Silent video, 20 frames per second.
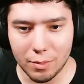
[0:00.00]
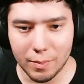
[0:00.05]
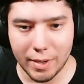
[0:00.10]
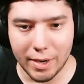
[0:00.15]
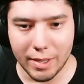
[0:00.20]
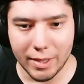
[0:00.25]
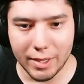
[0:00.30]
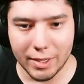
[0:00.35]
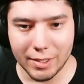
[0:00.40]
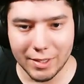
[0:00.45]

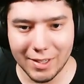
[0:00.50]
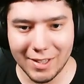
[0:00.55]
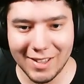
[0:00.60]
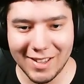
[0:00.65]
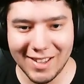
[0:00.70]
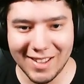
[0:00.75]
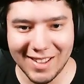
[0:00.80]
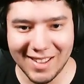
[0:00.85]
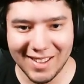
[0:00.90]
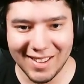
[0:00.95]
Myling.
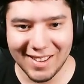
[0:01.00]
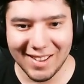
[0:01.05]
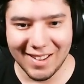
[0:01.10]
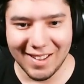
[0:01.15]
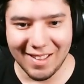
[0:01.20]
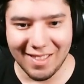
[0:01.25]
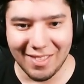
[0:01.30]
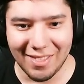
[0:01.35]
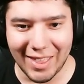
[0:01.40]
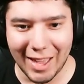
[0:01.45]

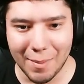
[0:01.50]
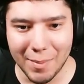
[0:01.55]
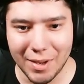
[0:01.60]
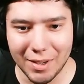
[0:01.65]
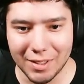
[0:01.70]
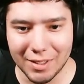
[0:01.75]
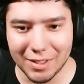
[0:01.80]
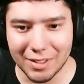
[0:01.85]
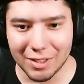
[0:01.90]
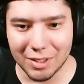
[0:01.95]
That
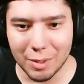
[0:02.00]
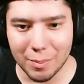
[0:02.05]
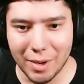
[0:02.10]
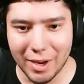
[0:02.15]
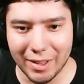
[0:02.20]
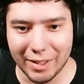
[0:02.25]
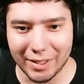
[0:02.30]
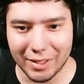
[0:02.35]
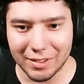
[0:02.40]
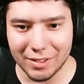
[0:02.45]
means it's just a
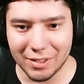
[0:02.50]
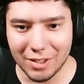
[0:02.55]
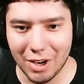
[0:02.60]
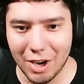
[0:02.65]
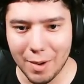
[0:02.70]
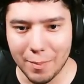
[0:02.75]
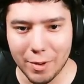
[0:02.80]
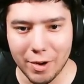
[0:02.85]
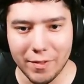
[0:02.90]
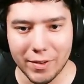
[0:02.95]
Myling.
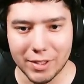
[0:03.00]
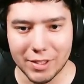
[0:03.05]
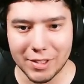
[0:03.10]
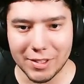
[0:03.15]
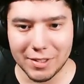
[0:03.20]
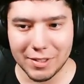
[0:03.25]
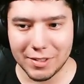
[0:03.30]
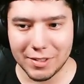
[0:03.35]
Alright, perfect.